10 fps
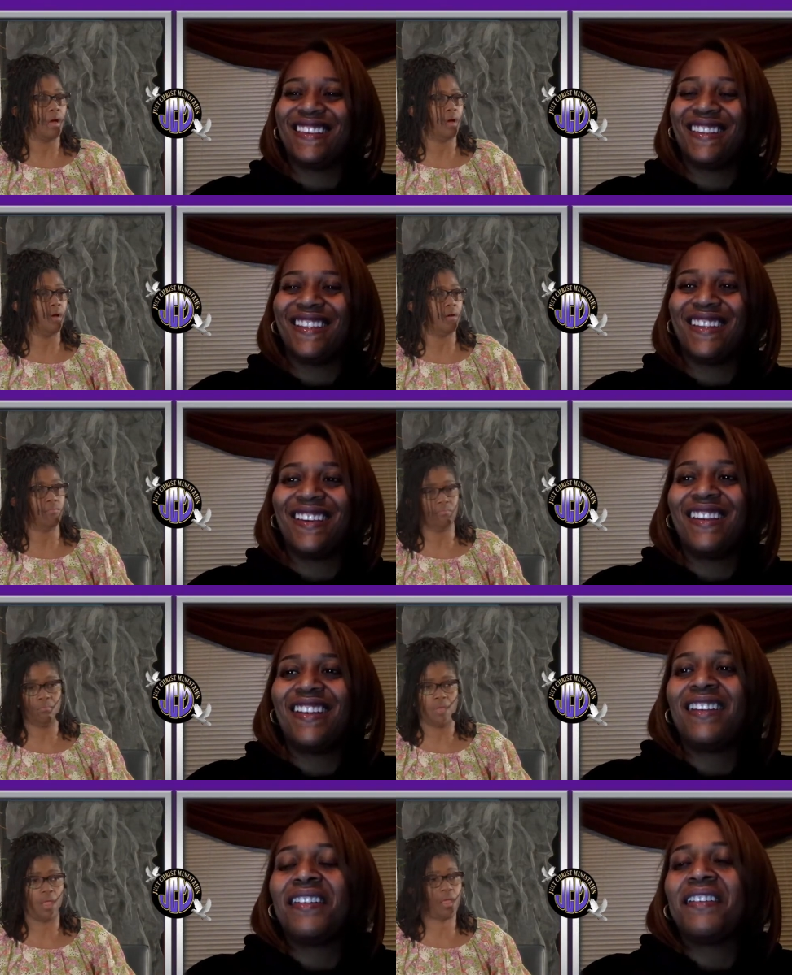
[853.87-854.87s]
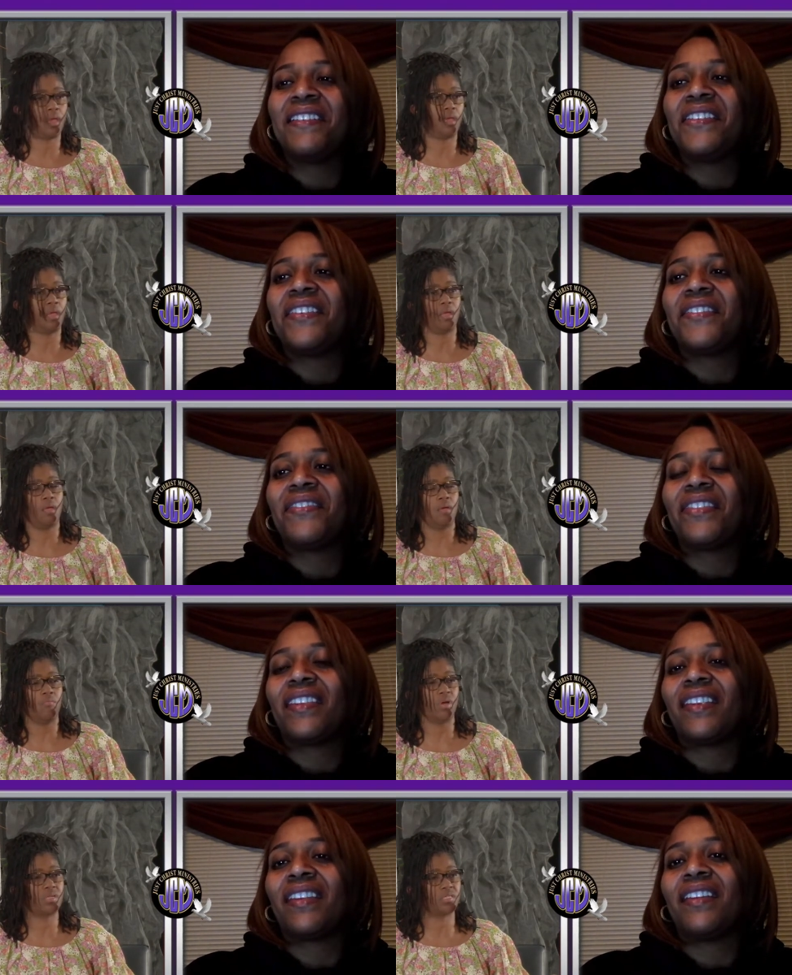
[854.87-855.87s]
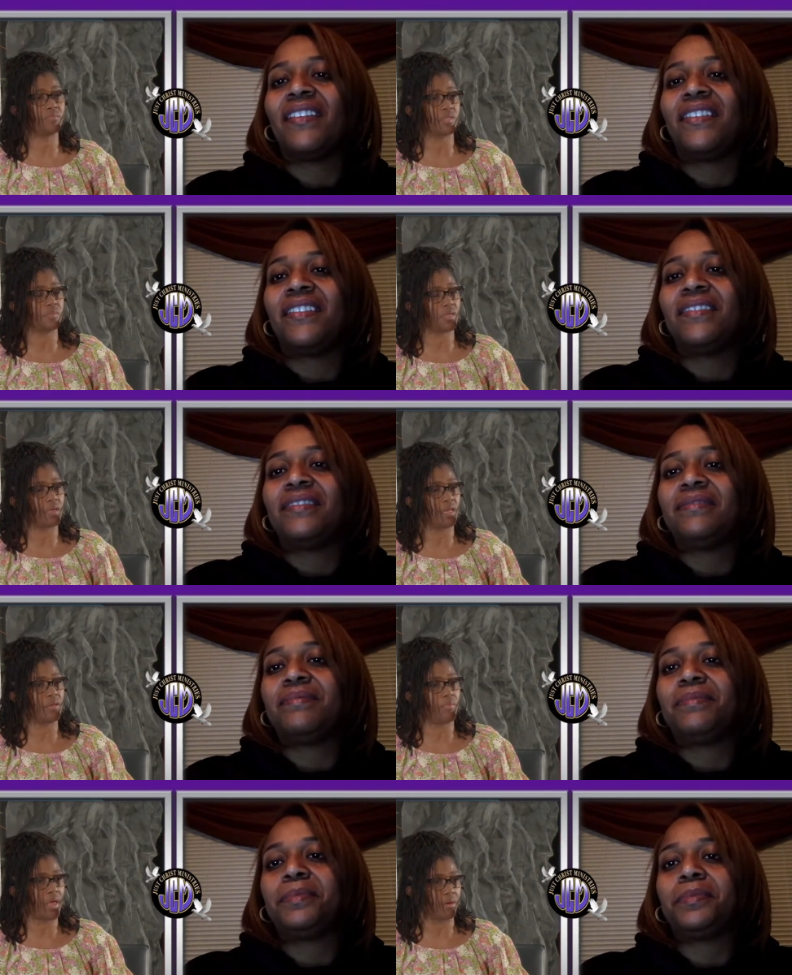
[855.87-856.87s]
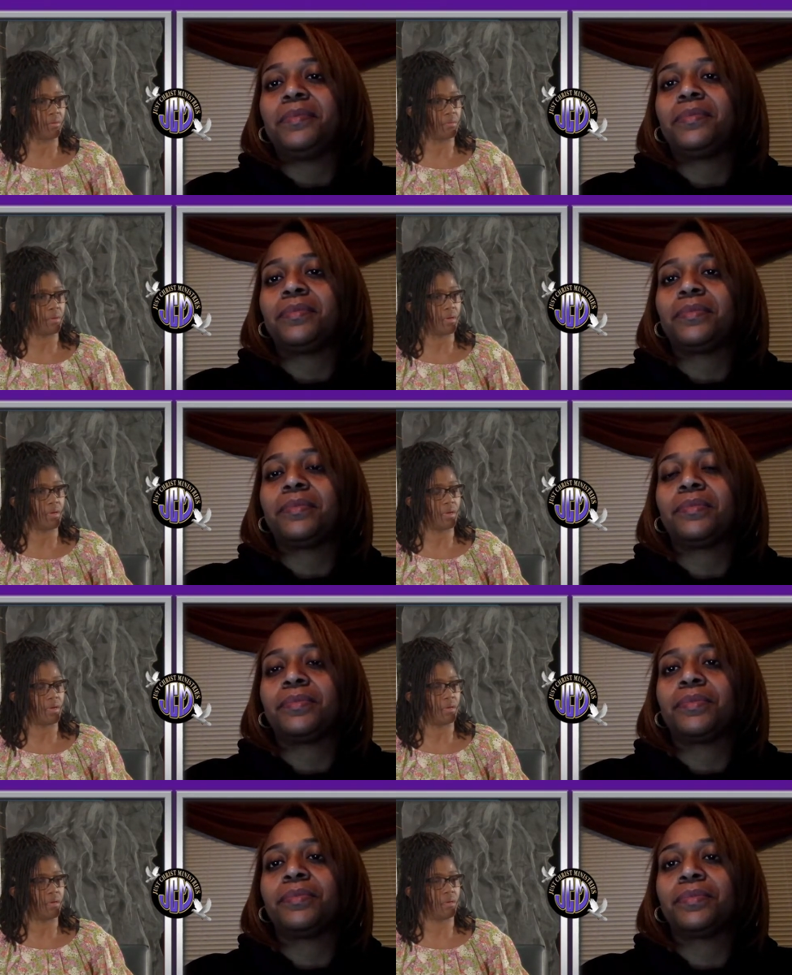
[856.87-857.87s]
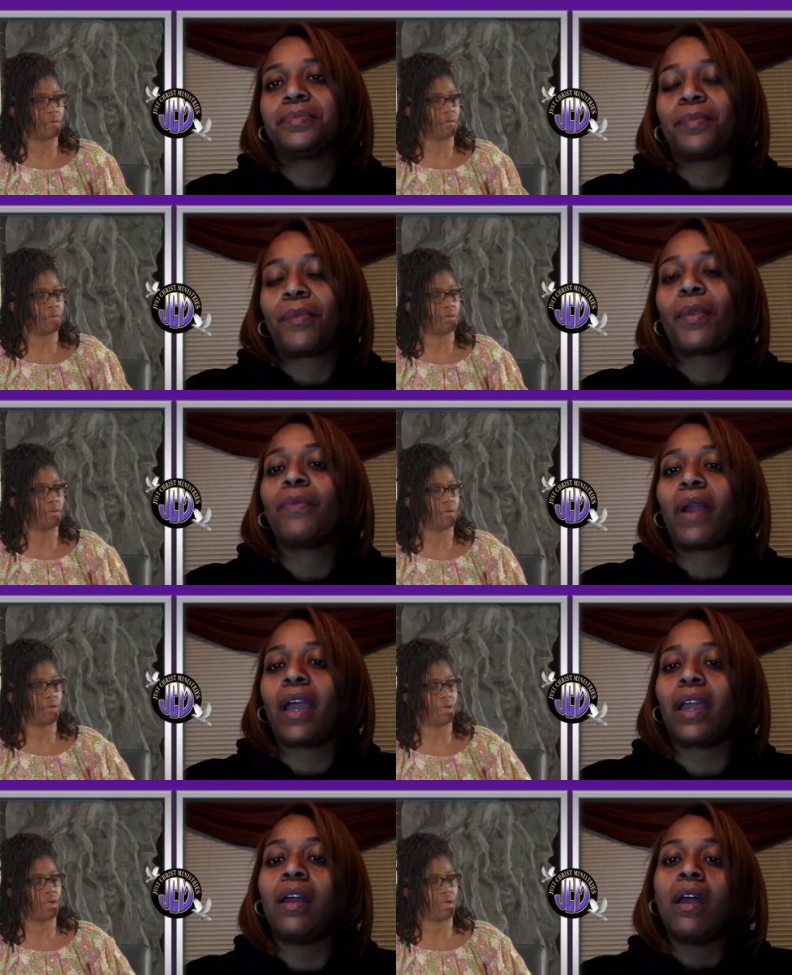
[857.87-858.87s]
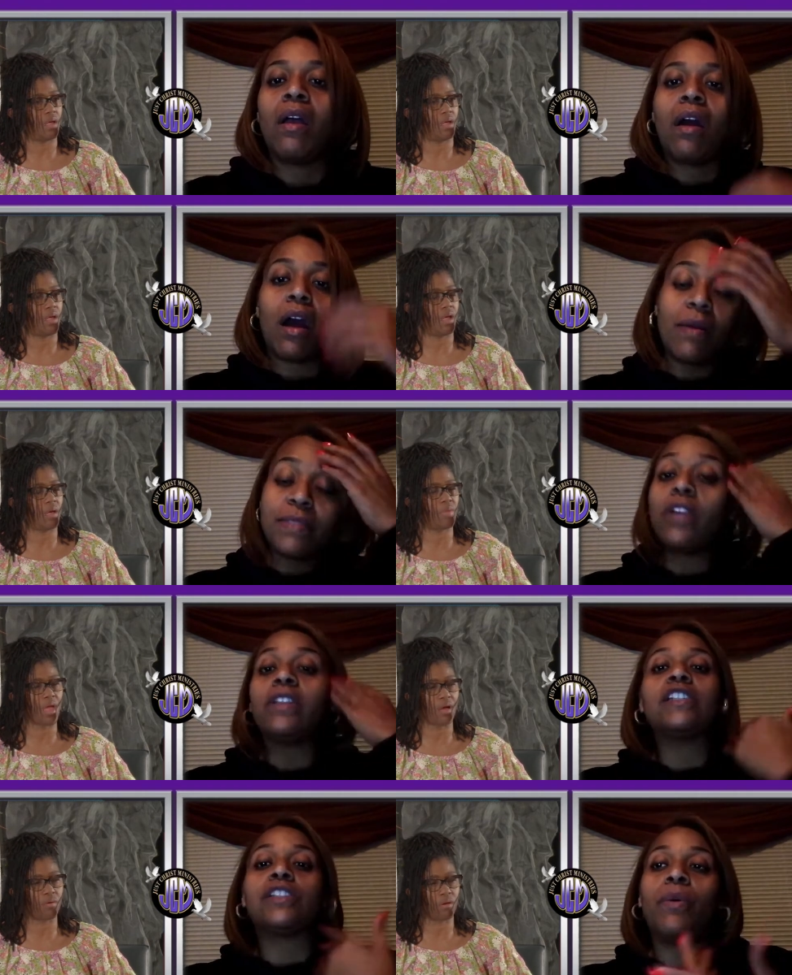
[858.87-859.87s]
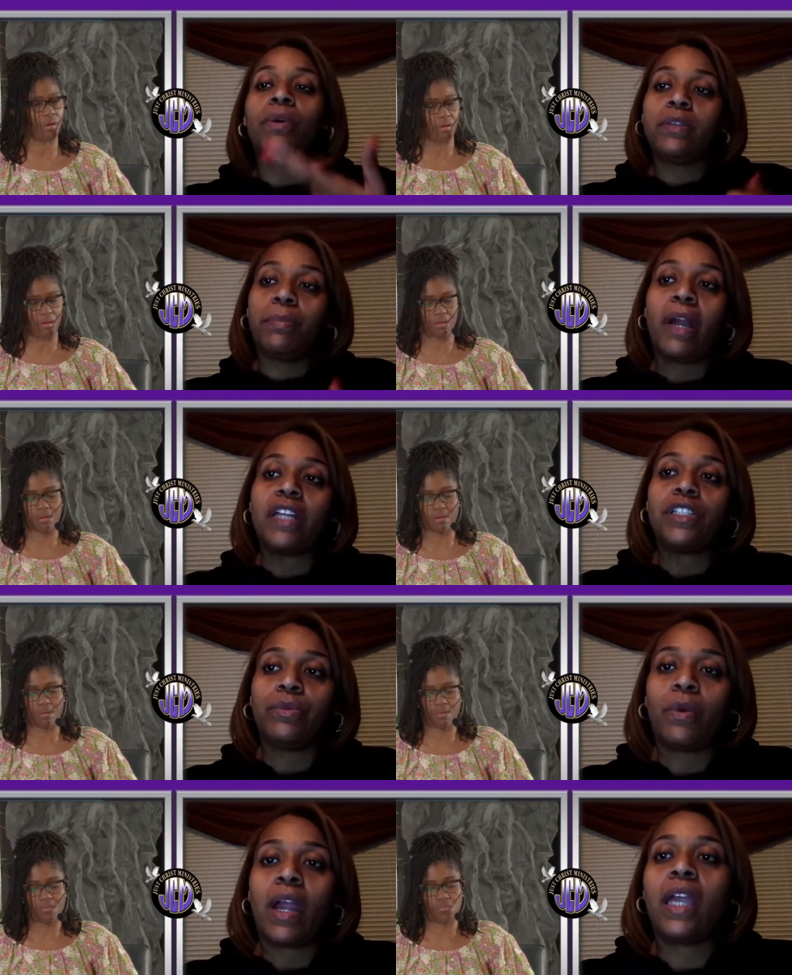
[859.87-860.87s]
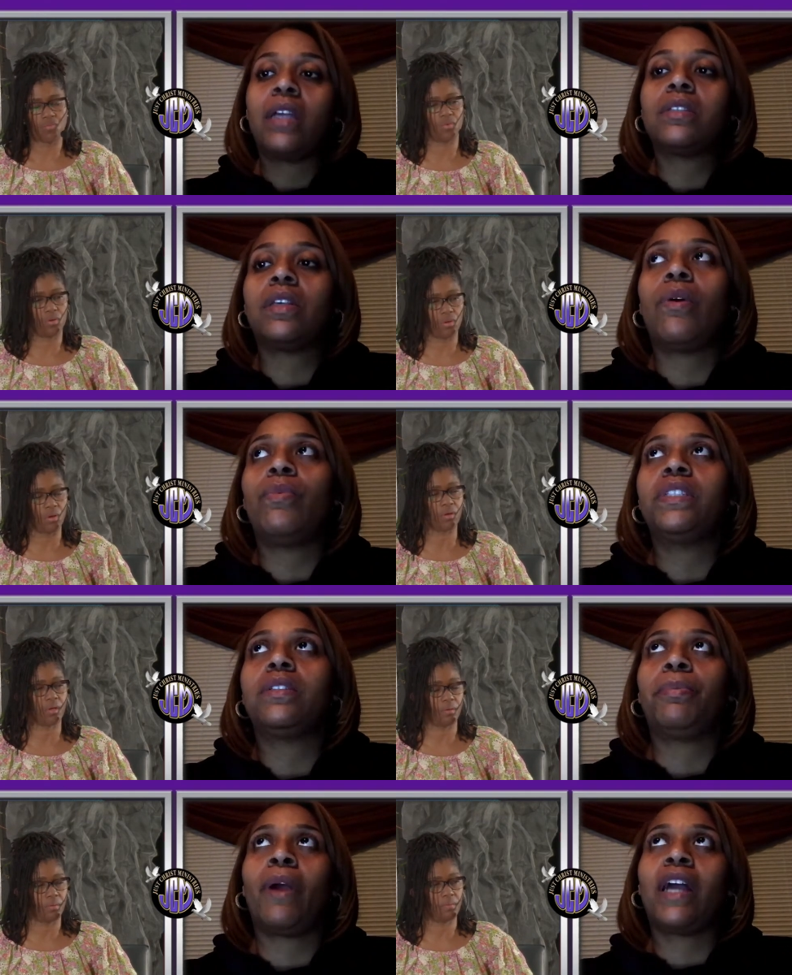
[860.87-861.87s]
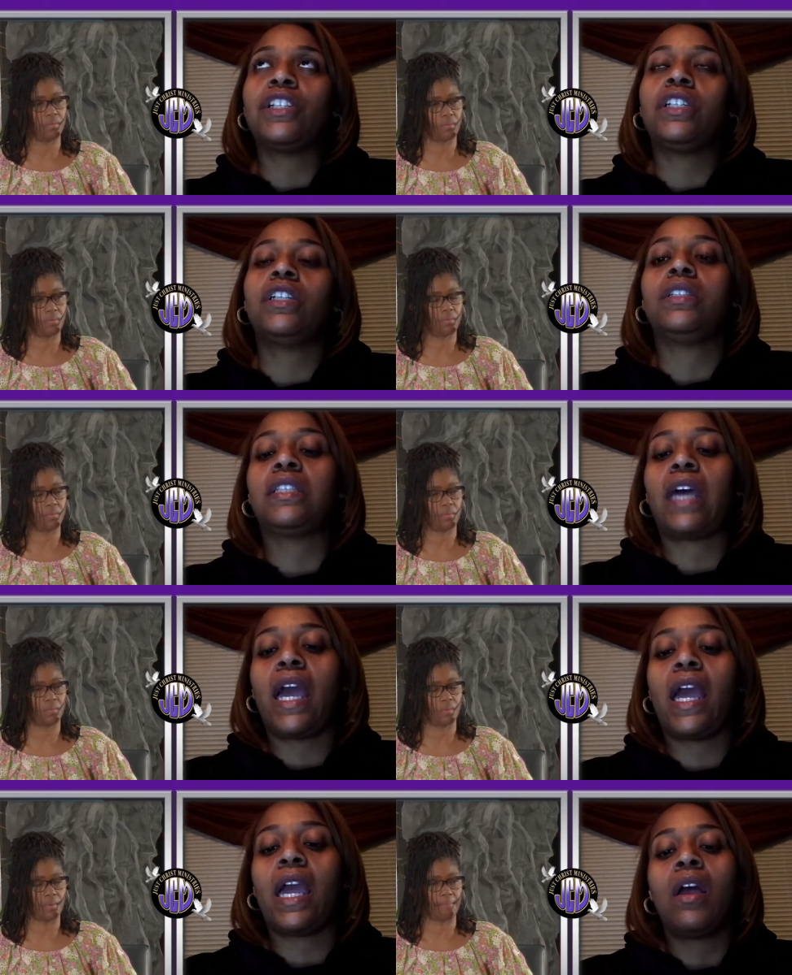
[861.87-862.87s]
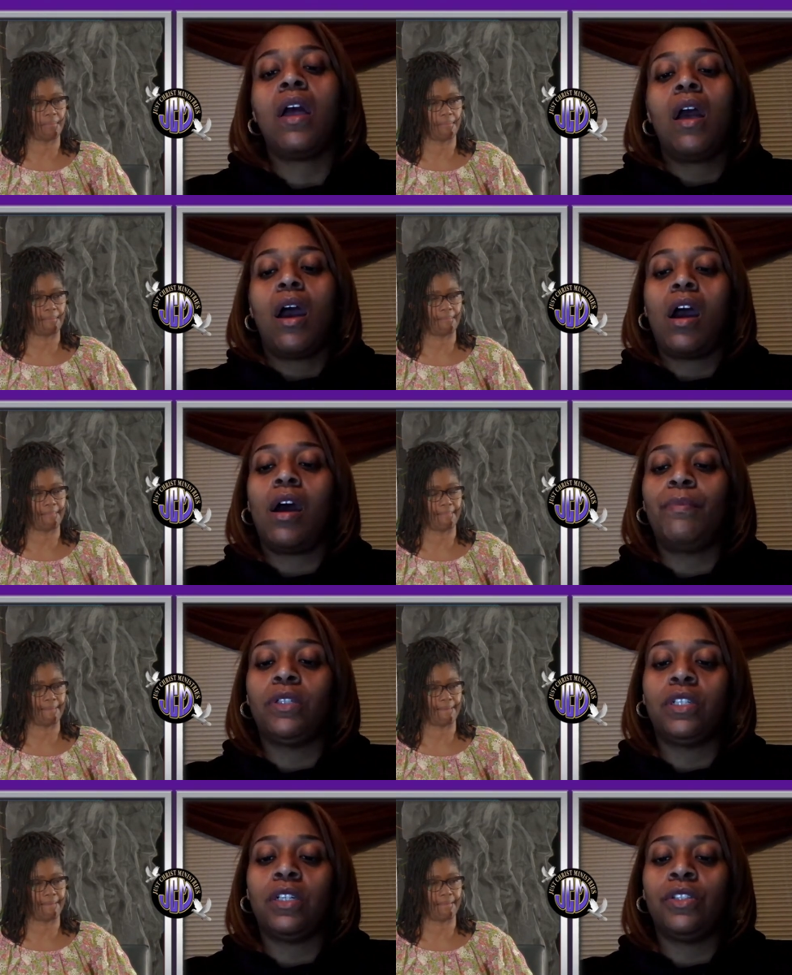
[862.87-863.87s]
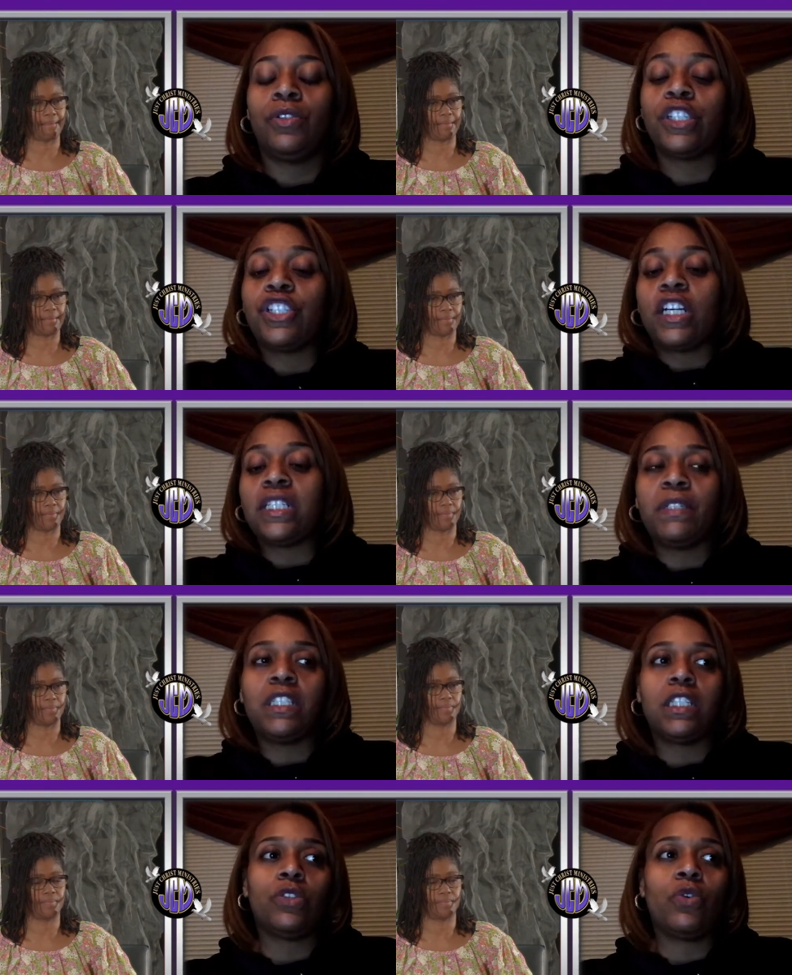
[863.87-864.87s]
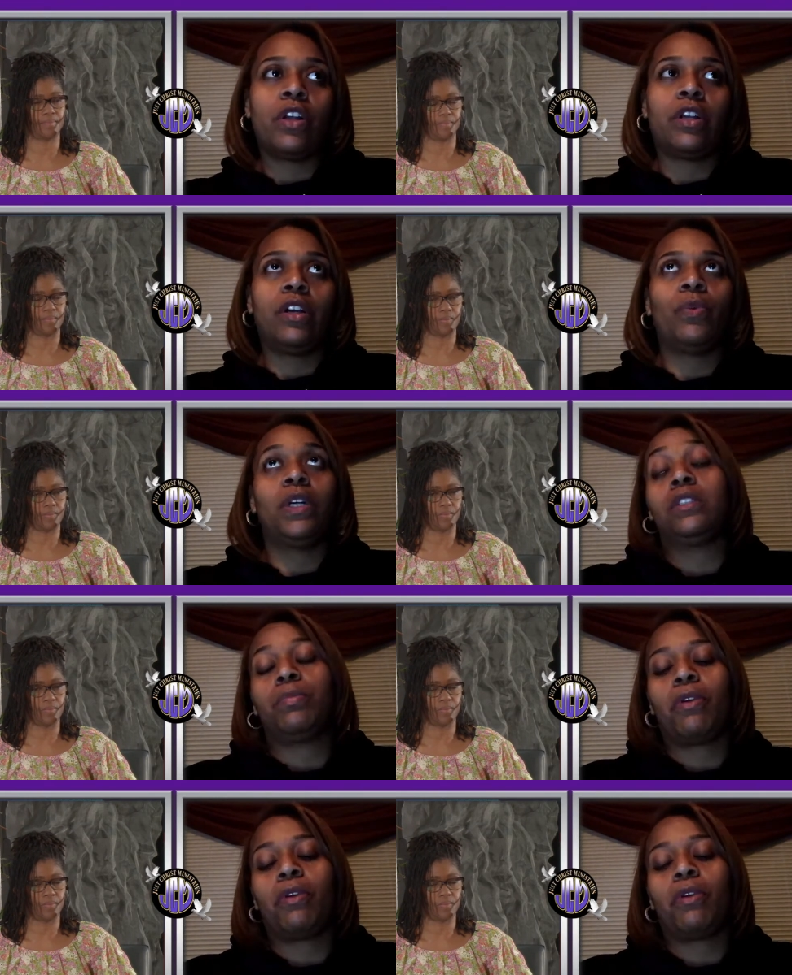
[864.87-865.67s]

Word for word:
Speaker 1: um, hey, my symptoms are getting better. Right. I um, mean, so my- let's
Speaker 2: go with depression, right? So okay. with depression, say um, your, your adjustment disorder with